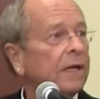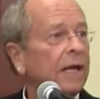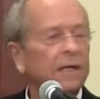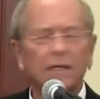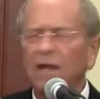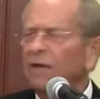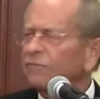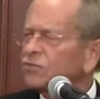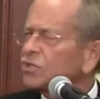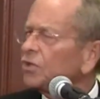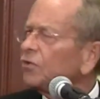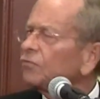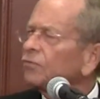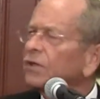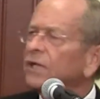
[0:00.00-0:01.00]
I loved
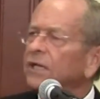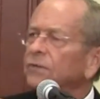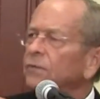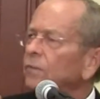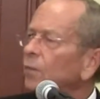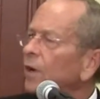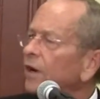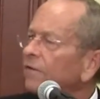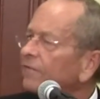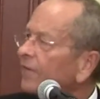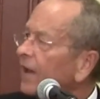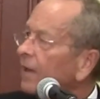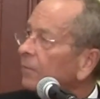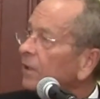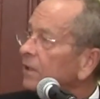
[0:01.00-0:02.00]
children, wanted a
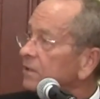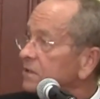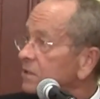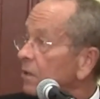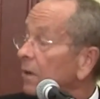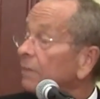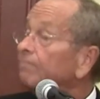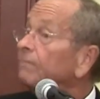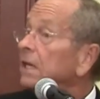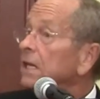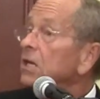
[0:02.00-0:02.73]
family, and so on.